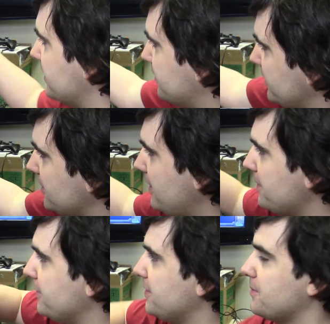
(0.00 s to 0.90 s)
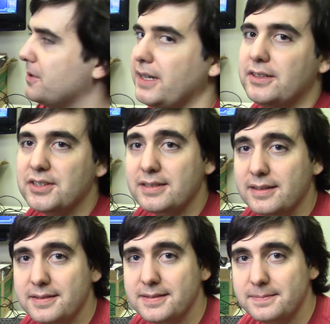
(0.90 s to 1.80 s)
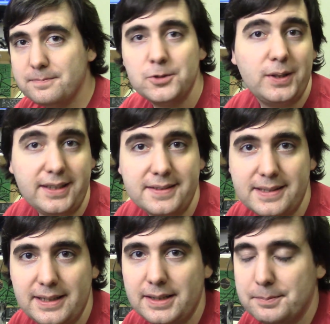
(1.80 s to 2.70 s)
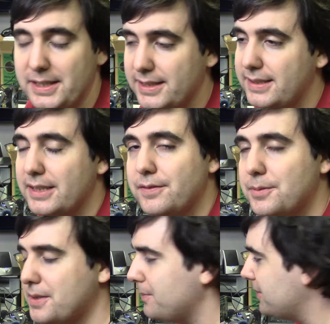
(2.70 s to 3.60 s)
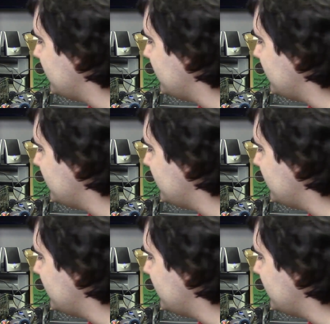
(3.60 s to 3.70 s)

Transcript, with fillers: to the printer while the printer is working, just as, so I could see immediately if it was all put